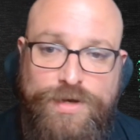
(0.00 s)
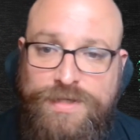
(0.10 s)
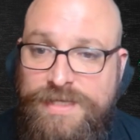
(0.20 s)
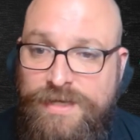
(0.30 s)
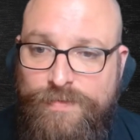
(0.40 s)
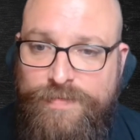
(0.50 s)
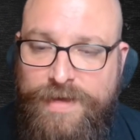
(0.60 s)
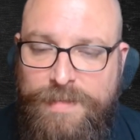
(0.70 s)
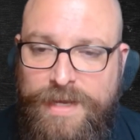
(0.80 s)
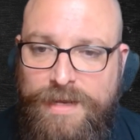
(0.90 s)
You're not seeing your
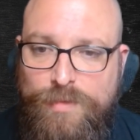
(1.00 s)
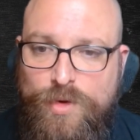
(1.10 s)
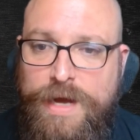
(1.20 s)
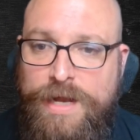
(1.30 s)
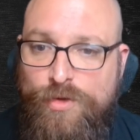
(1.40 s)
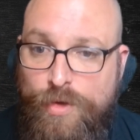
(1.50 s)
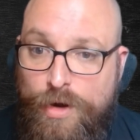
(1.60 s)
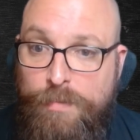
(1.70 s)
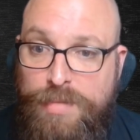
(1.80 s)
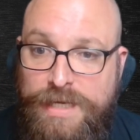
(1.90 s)
family anymore, and you're
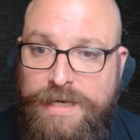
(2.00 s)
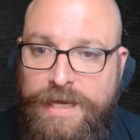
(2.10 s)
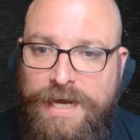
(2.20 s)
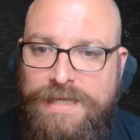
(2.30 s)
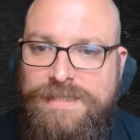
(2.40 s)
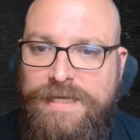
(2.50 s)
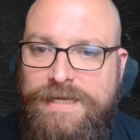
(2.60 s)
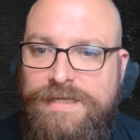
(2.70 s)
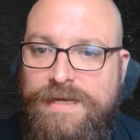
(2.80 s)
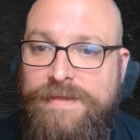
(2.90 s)
completely isolated.